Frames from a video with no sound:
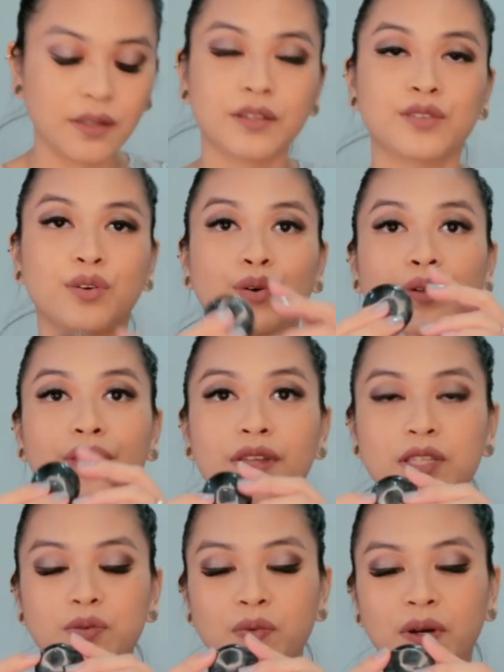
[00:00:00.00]
So
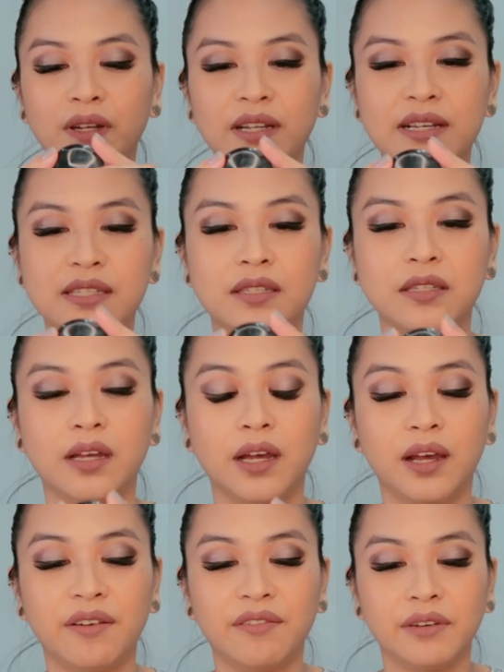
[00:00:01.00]
this one is
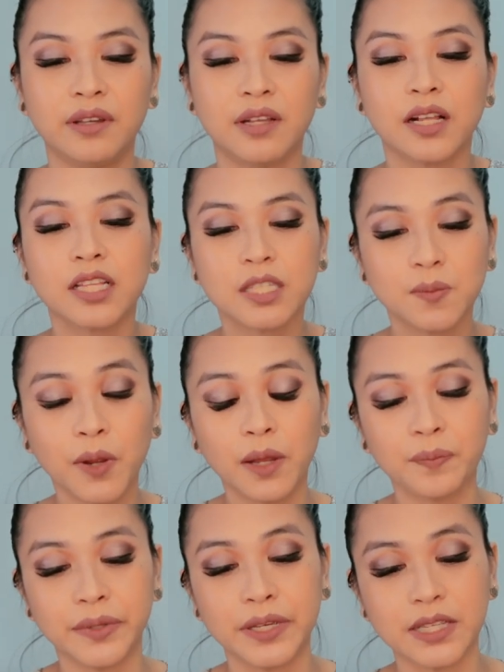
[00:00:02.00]
a
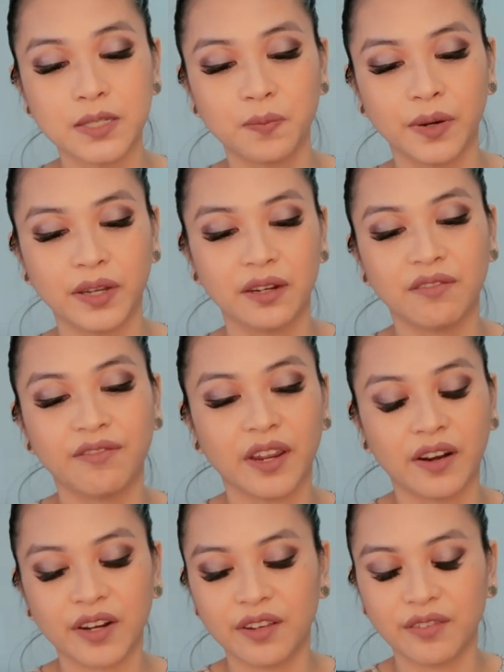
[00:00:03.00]
small piece, but
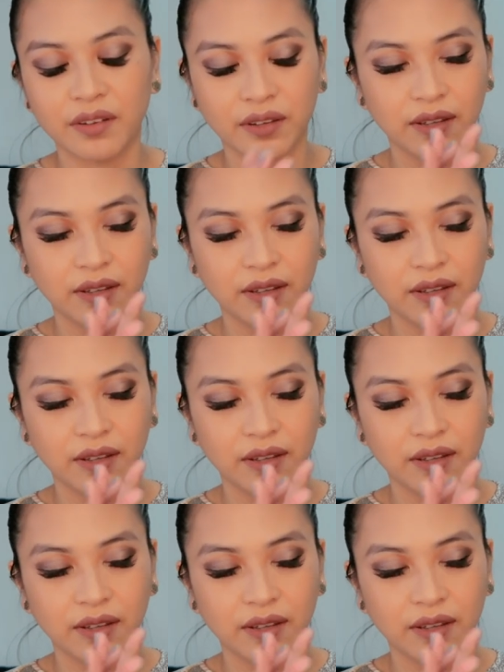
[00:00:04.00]
very,